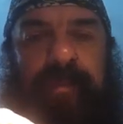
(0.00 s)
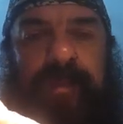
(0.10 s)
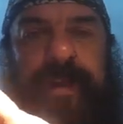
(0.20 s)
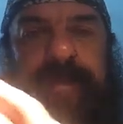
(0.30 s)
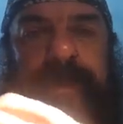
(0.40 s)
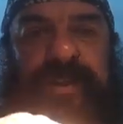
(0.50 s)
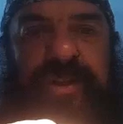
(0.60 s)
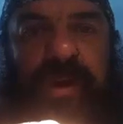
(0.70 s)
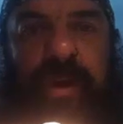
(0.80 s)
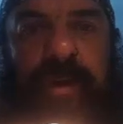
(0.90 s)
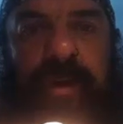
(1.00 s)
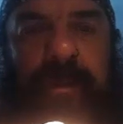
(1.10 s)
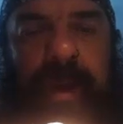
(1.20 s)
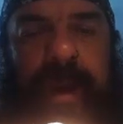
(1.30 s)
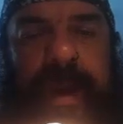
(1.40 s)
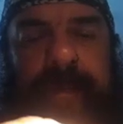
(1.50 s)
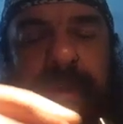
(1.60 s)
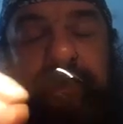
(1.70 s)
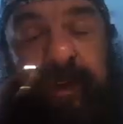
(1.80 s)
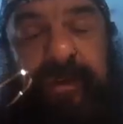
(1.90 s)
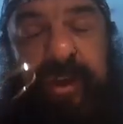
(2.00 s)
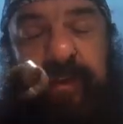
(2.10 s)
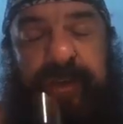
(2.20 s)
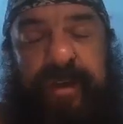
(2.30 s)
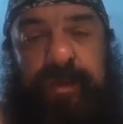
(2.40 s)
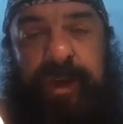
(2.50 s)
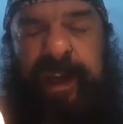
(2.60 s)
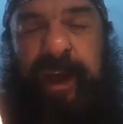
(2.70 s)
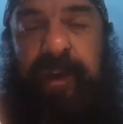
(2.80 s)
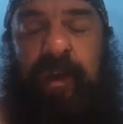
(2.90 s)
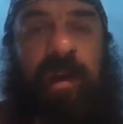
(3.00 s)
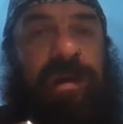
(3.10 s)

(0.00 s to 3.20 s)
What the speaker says: There's pictures on my Fluff Chucker Facebook account